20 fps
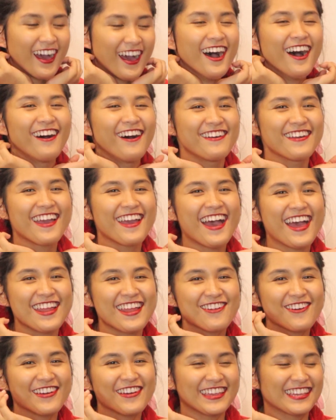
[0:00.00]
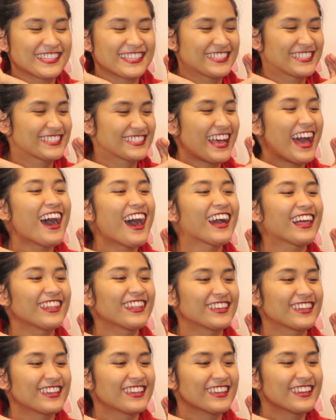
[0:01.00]
I know
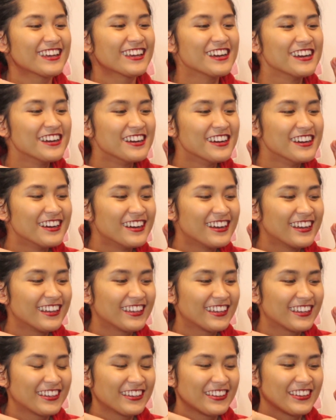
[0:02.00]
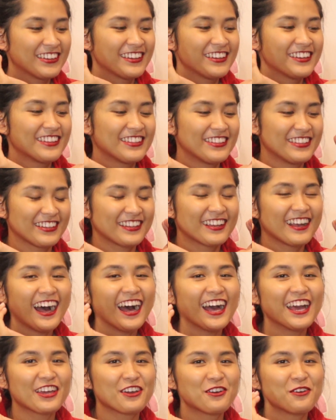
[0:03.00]
exactly the
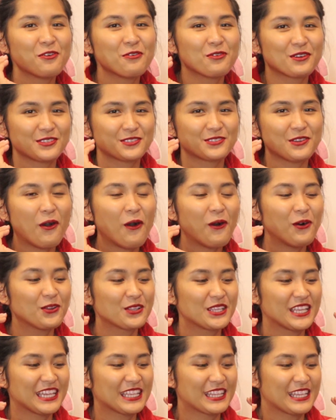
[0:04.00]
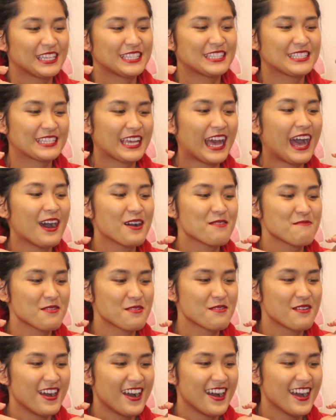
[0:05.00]
guy who was holding this
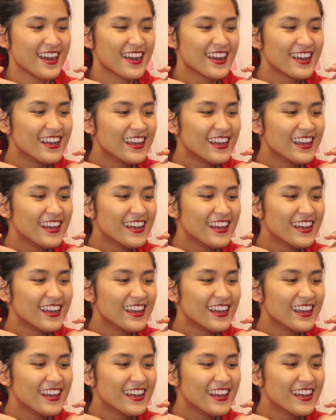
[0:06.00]
camera.